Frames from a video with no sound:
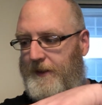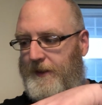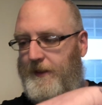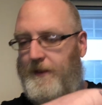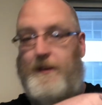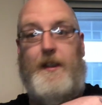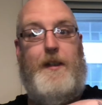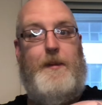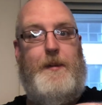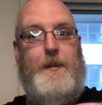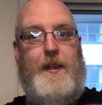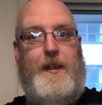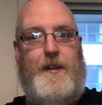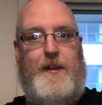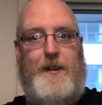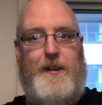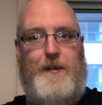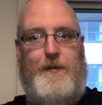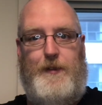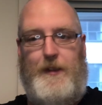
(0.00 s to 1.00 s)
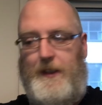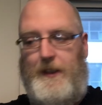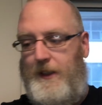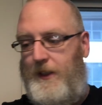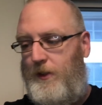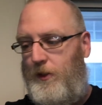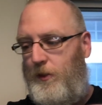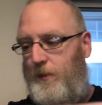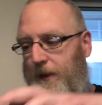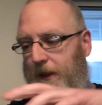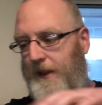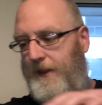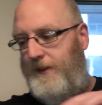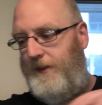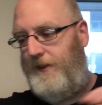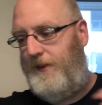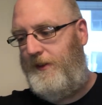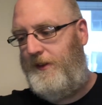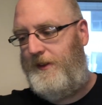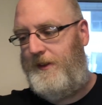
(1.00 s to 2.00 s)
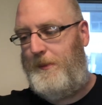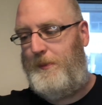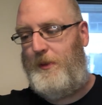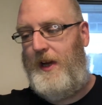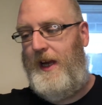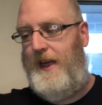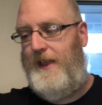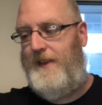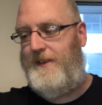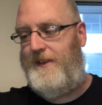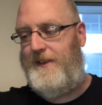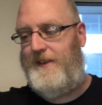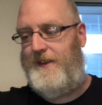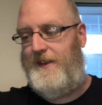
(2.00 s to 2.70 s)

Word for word: is going to be a good video because there's surprises